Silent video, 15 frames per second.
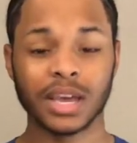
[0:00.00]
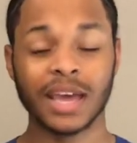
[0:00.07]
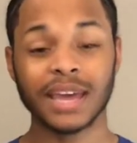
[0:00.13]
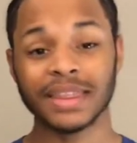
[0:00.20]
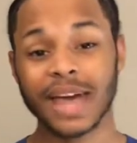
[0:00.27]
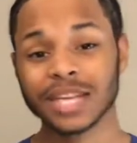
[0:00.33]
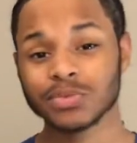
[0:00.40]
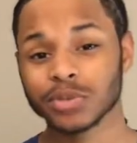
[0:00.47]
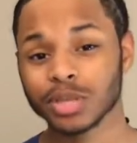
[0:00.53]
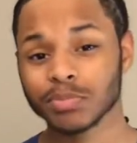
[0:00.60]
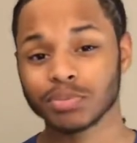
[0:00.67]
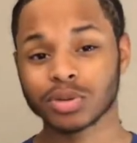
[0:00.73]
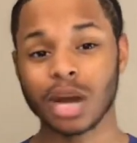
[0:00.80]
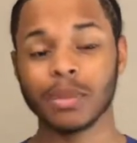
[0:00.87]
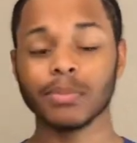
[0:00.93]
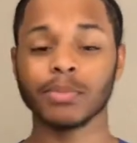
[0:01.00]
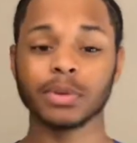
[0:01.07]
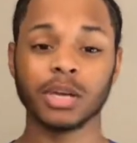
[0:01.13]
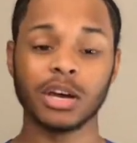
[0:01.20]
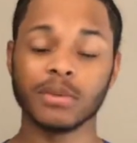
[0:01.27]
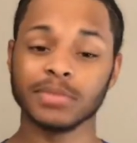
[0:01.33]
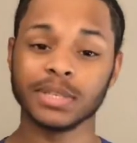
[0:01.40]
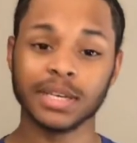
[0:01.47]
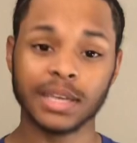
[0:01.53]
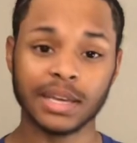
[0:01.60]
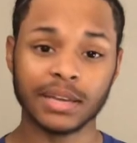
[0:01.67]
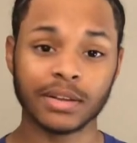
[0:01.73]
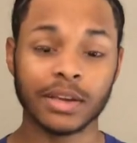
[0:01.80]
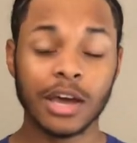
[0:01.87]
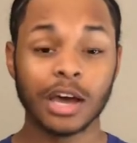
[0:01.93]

And that's where the problem comes in.